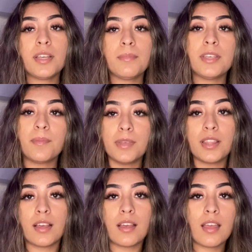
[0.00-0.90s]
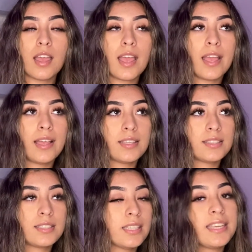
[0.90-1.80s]
Yamila, it's
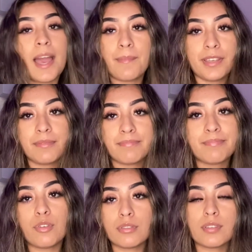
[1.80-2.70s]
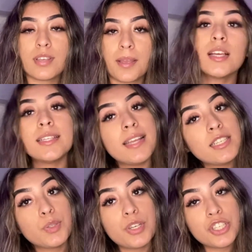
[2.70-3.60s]
Yami most of the time. Right?
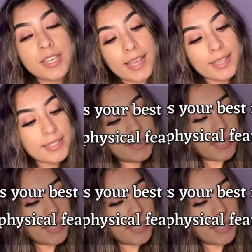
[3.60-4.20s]
Next question is,